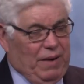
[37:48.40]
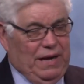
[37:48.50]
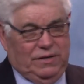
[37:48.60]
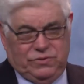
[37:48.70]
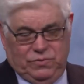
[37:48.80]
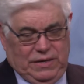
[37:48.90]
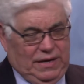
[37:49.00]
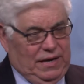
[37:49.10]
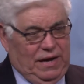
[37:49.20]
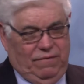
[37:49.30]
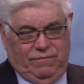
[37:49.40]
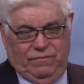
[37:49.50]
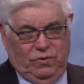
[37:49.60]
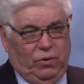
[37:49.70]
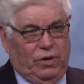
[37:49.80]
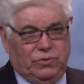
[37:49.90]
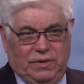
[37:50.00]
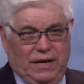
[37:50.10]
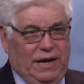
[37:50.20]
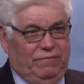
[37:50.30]
pilots, we got to have lawyers,
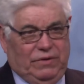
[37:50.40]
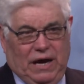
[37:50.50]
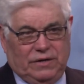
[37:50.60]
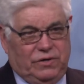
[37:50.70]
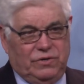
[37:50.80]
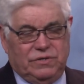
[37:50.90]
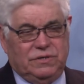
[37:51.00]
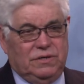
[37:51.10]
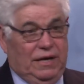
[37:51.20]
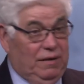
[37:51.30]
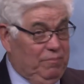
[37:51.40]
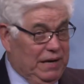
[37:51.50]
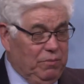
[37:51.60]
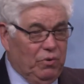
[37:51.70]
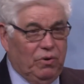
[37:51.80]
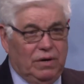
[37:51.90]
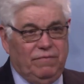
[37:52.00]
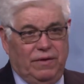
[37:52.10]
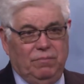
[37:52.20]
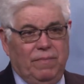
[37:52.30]
we got to have doctors, and many more
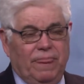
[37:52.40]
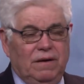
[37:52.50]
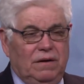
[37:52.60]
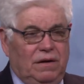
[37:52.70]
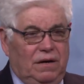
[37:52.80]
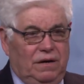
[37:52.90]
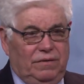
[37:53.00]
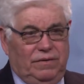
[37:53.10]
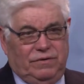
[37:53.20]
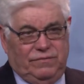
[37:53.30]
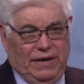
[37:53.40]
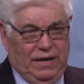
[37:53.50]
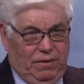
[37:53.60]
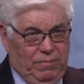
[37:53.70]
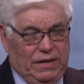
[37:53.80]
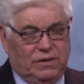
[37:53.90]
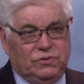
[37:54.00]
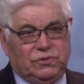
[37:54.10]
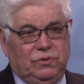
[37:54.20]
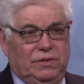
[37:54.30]
of them. Uh, there's finally a
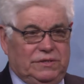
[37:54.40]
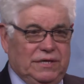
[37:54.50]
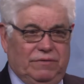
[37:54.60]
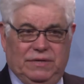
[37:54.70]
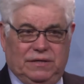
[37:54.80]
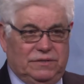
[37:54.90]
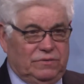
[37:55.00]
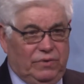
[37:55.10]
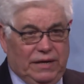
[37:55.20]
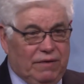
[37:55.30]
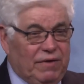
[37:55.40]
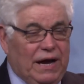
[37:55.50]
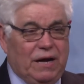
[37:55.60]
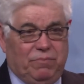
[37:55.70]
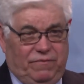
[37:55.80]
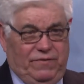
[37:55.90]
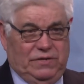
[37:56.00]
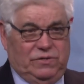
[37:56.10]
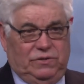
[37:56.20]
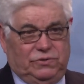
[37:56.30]
medical school in South Texas. We never had a
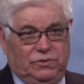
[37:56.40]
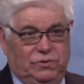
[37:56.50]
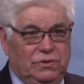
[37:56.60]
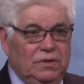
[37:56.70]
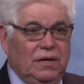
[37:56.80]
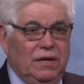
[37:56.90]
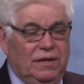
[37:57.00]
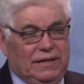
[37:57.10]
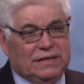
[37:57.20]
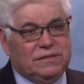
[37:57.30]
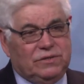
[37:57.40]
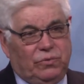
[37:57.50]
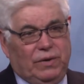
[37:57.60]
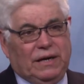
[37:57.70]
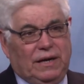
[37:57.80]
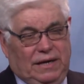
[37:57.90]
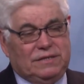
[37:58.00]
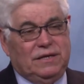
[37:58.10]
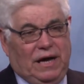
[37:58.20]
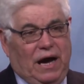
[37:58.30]
professional school. That's a direct,
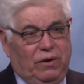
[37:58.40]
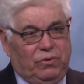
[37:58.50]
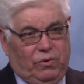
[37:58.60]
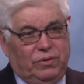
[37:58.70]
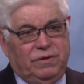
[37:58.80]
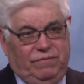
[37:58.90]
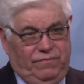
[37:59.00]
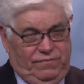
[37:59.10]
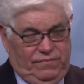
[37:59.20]
that's an outgrowth of